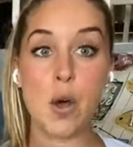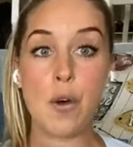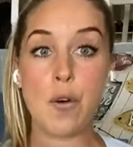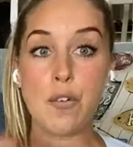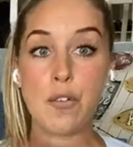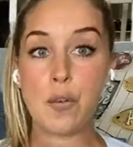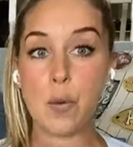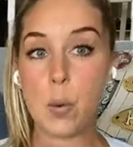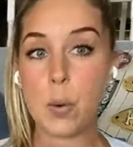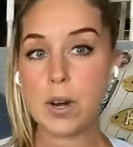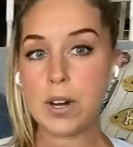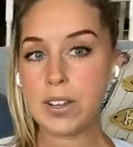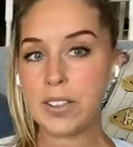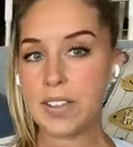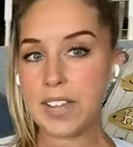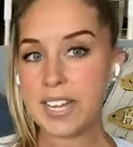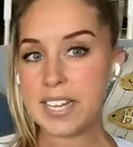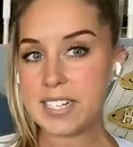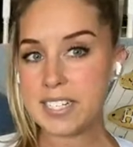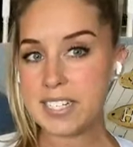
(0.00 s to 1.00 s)
for
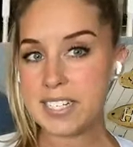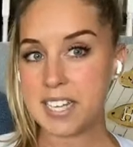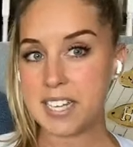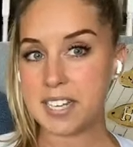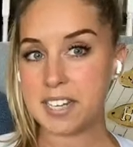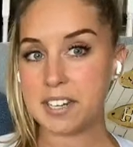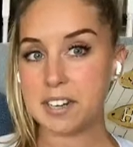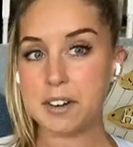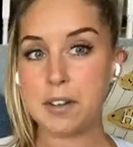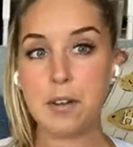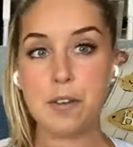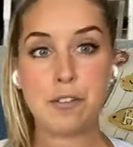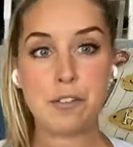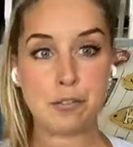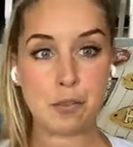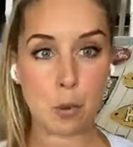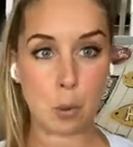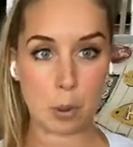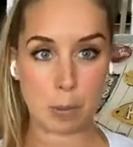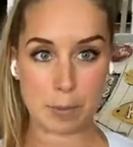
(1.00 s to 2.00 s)
LinkedIn
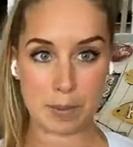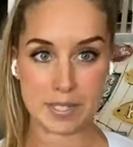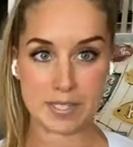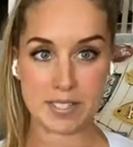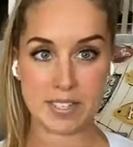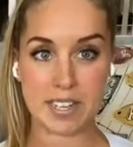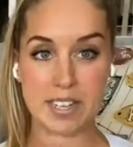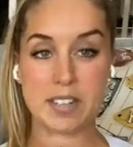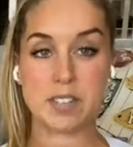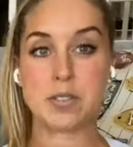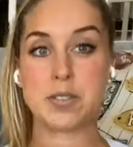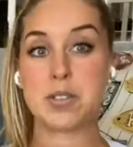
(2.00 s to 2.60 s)
for business.